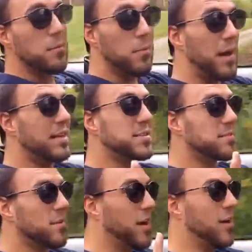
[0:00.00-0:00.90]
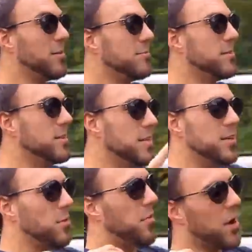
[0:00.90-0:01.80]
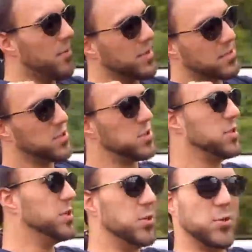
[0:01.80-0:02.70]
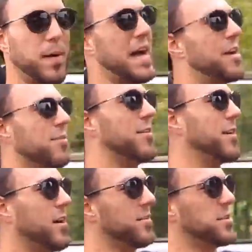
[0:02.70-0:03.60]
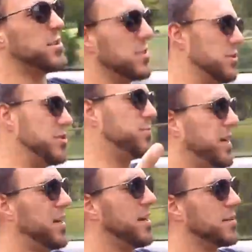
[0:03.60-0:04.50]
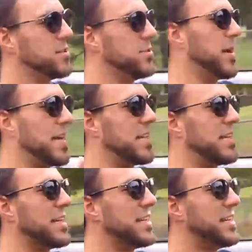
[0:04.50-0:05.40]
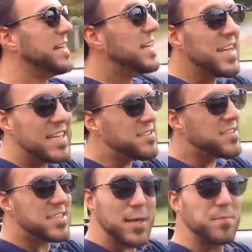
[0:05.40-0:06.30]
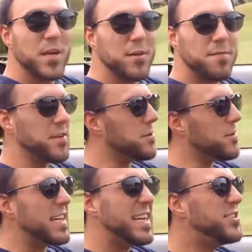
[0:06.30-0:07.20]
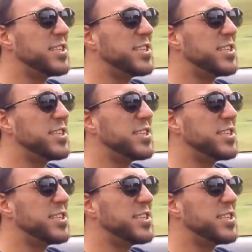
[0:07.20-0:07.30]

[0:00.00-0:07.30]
Best of all, with all this new power and all this new speed and all this new handling, it sips on fuel. It